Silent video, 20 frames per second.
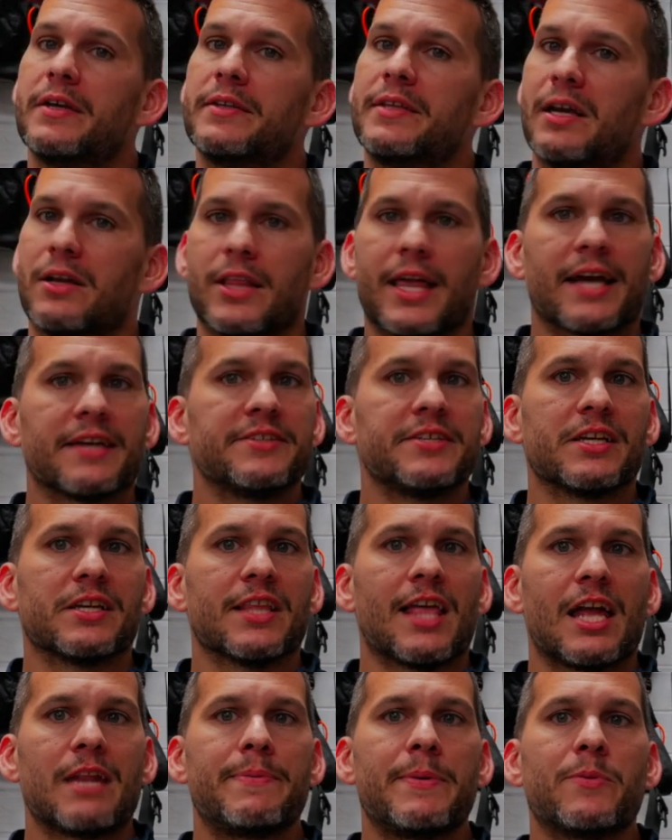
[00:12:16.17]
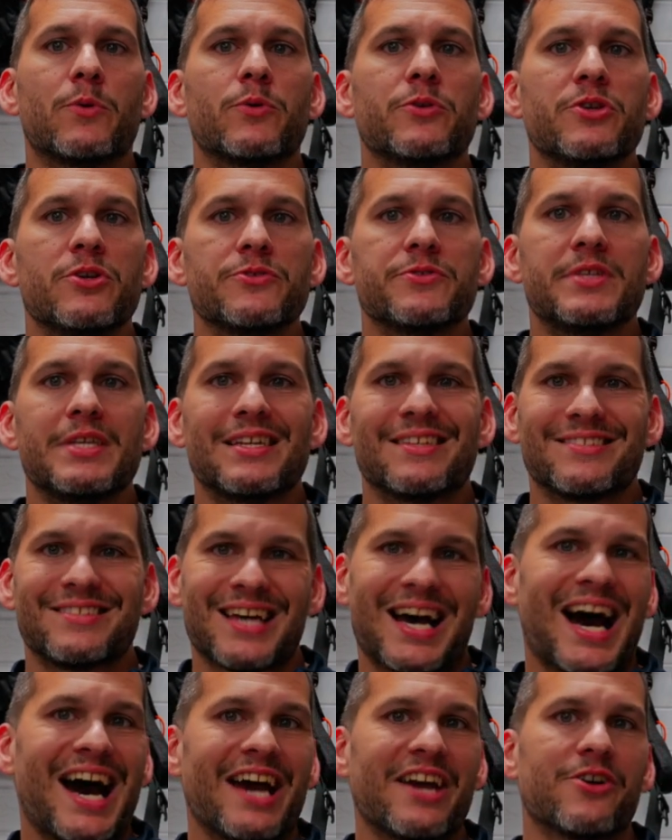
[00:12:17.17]
Now, like I said, a lot of people will use the
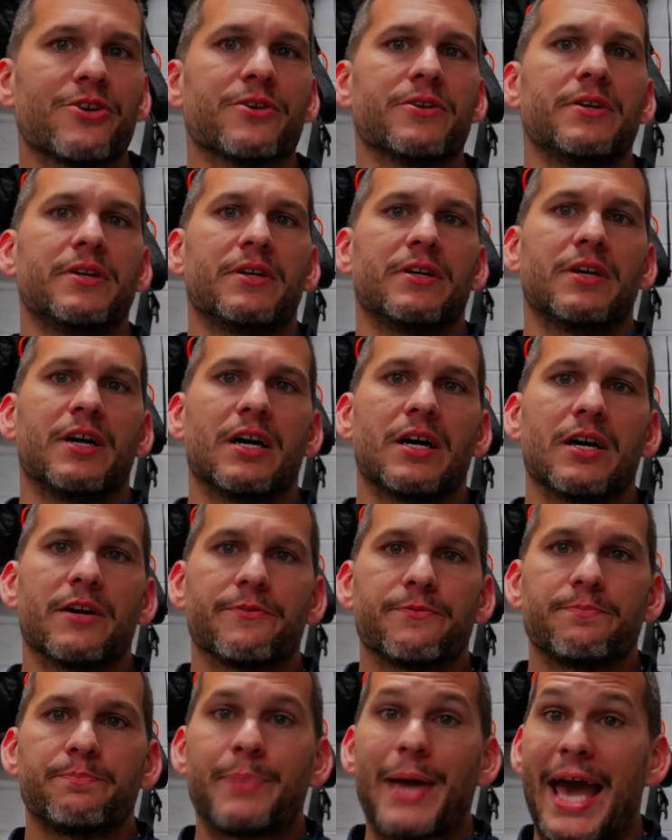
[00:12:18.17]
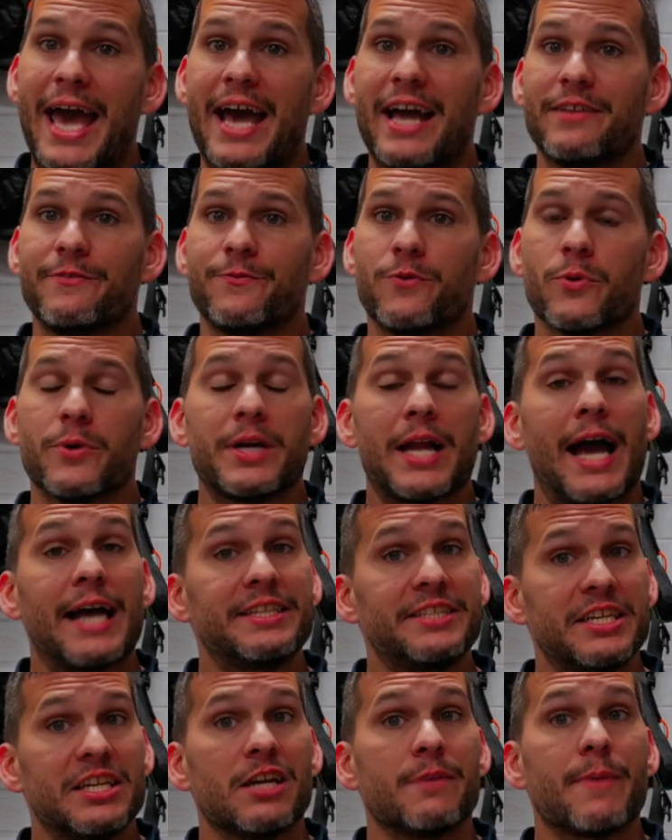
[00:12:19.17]
entire uh, pad for it. I
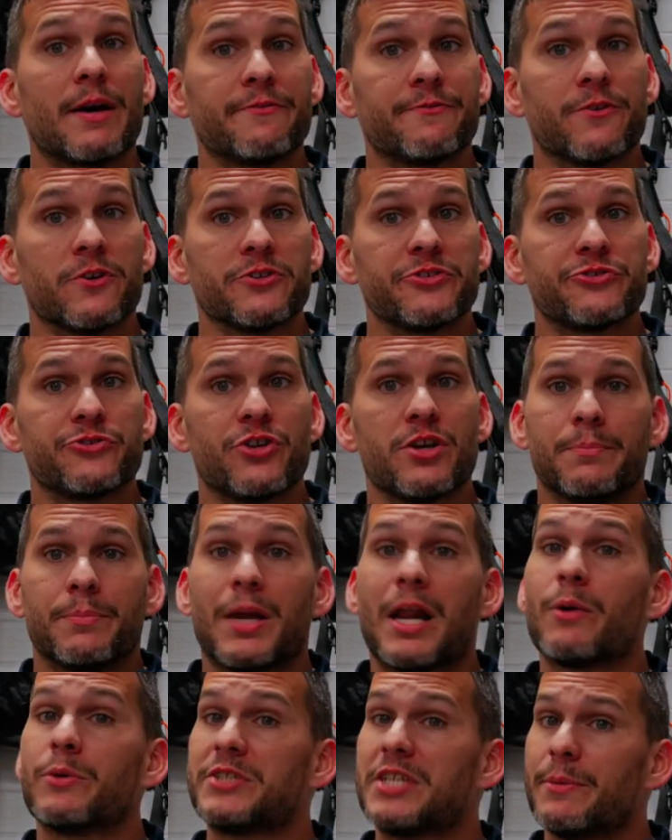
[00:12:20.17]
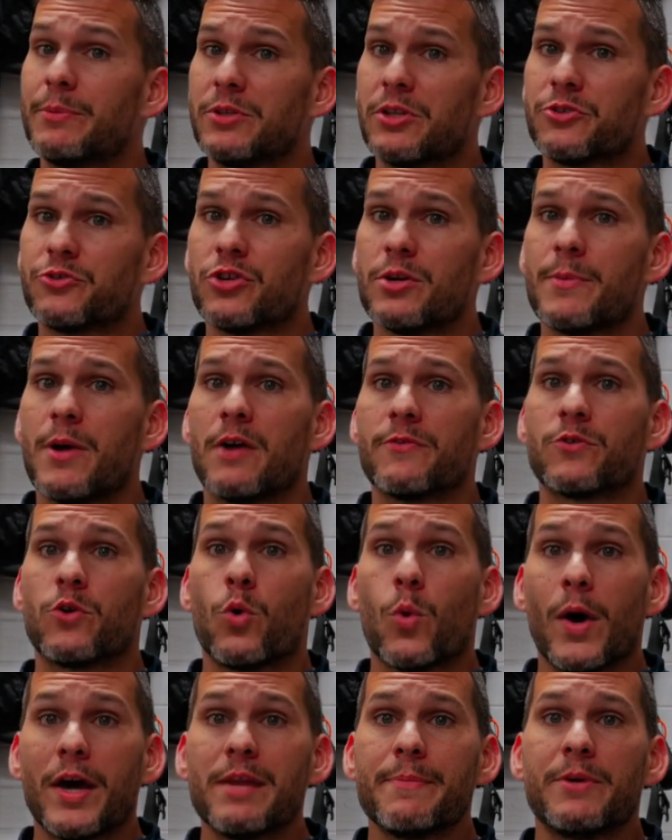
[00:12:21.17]
did on my first trip, but I was able to trim off
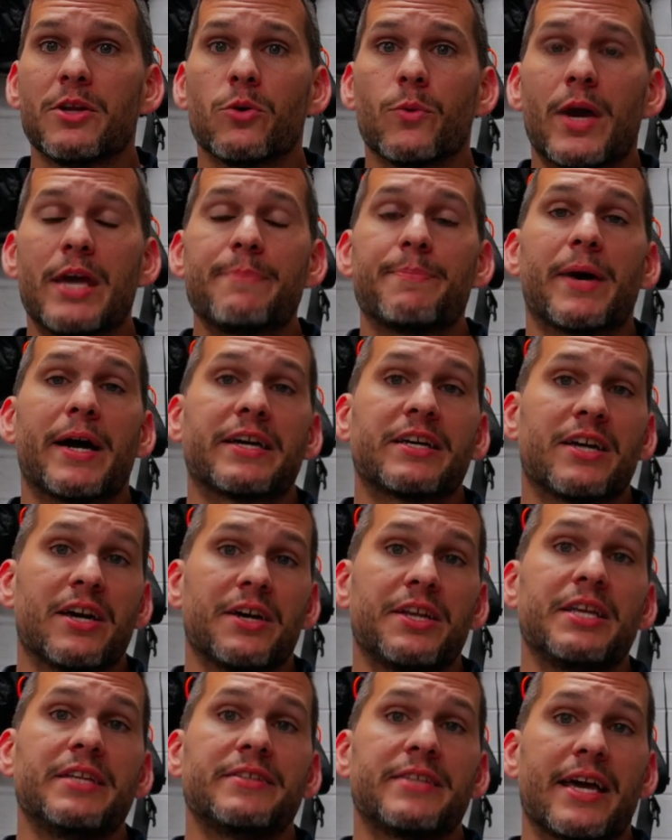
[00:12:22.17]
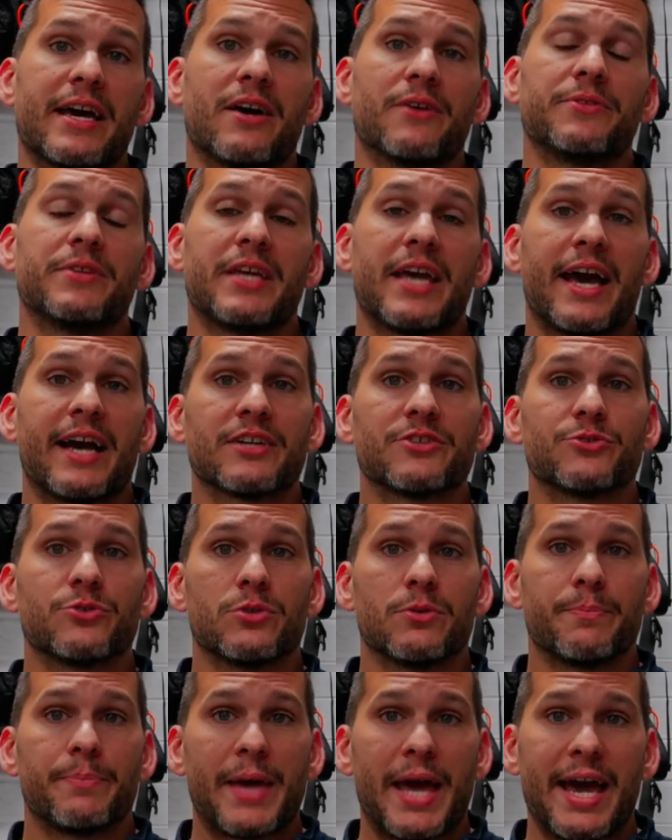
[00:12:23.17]
quite a bit of weight by cutting down the
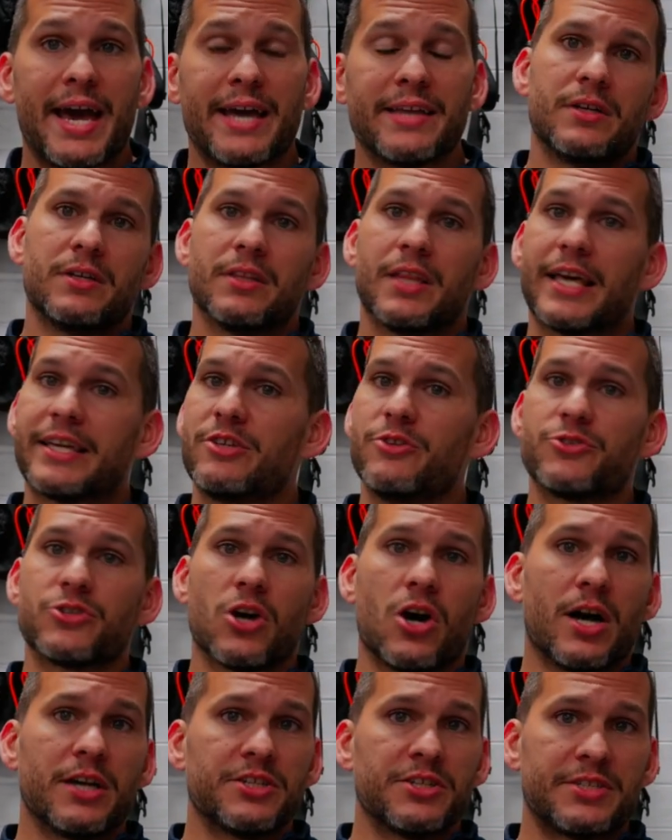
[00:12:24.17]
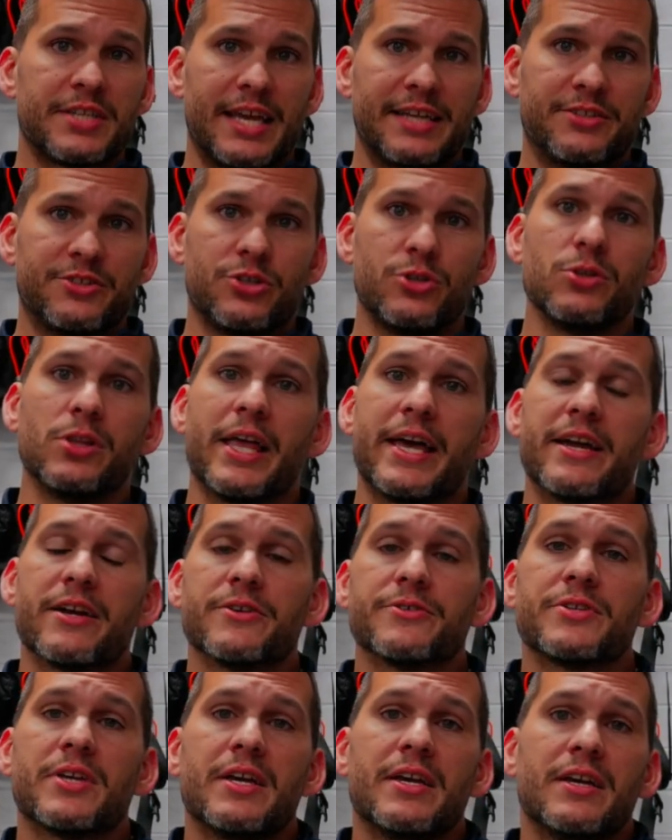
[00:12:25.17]
actual pad. Like you saw, I just had two
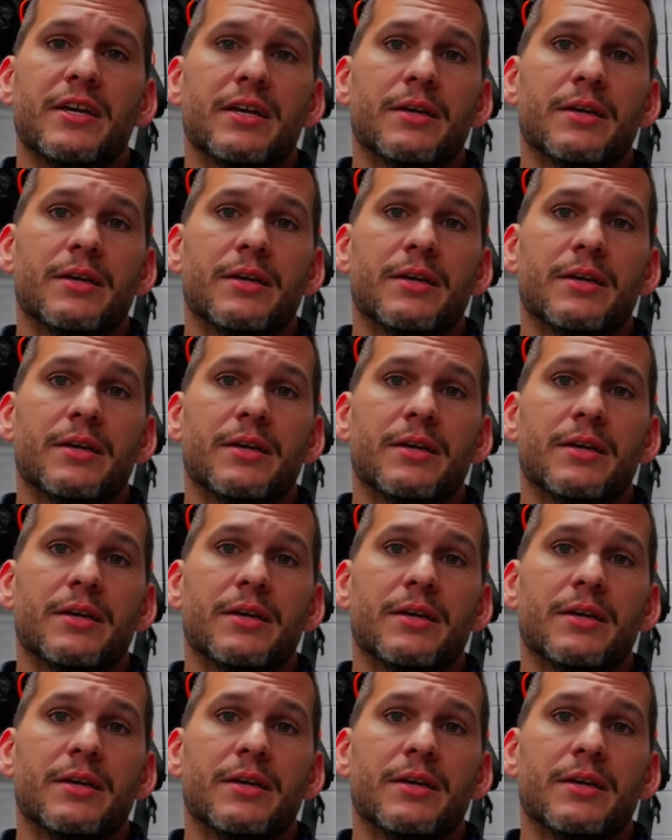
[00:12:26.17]
layers.